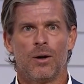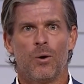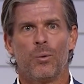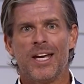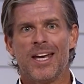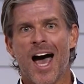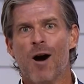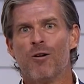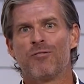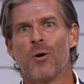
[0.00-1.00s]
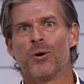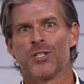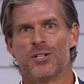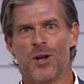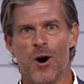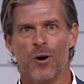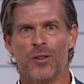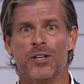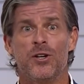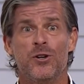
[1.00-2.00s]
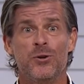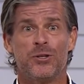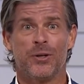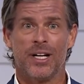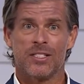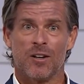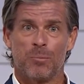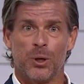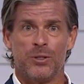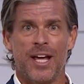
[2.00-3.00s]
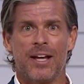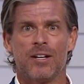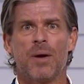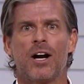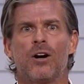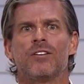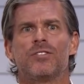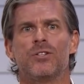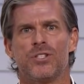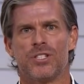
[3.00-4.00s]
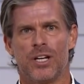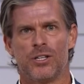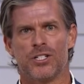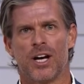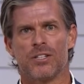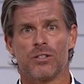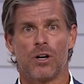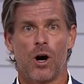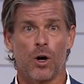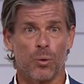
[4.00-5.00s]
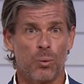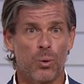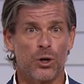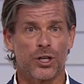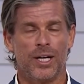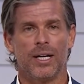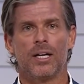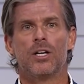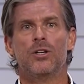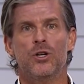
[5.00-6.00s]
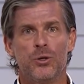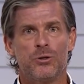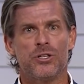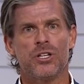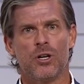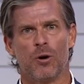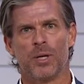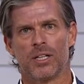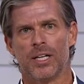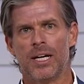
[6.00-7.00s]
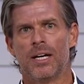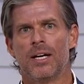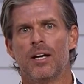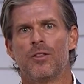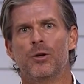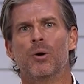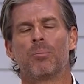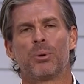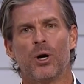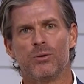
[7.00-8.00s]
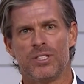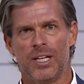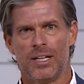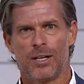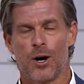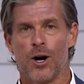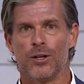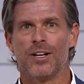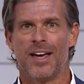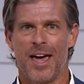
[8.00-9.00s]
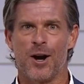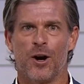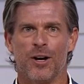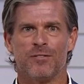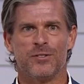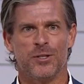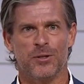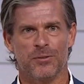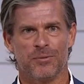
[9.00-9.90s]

We now, of course, know the nutrients of Protandim Nrf2 synergizer are working nutrigenomically through a protein called Nrf2.